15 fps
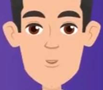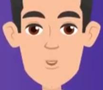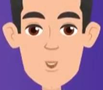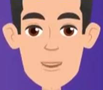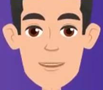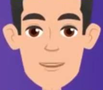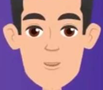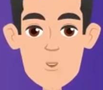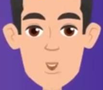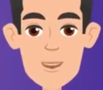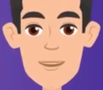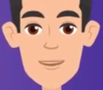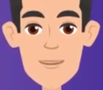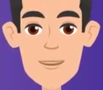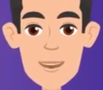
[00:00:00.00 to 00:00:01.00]
Once the
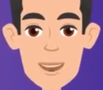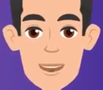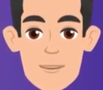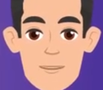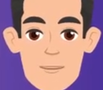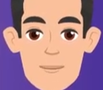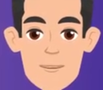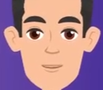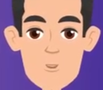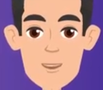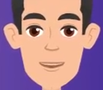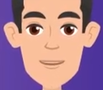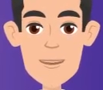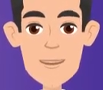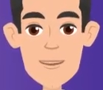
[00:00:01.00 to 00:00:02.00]
whites are set,
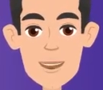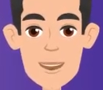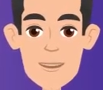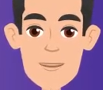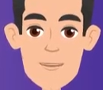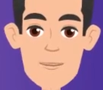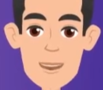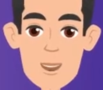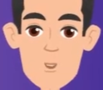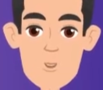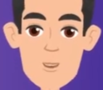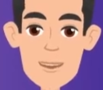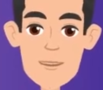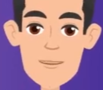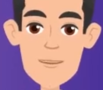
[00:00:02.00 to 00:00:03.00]
gently slide a
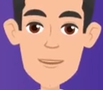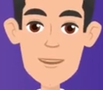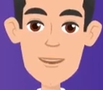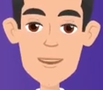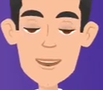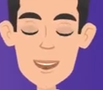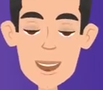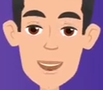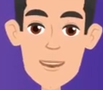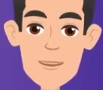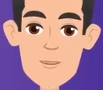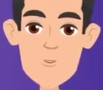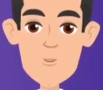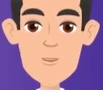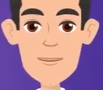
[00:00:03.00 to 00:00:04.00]
spatula underneath the egg
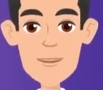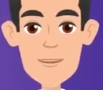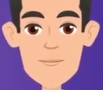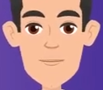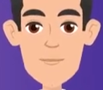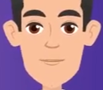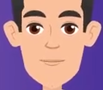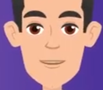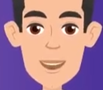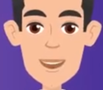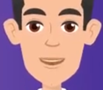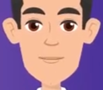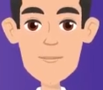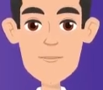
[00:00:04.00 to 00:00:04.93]
to loosen it from the pan.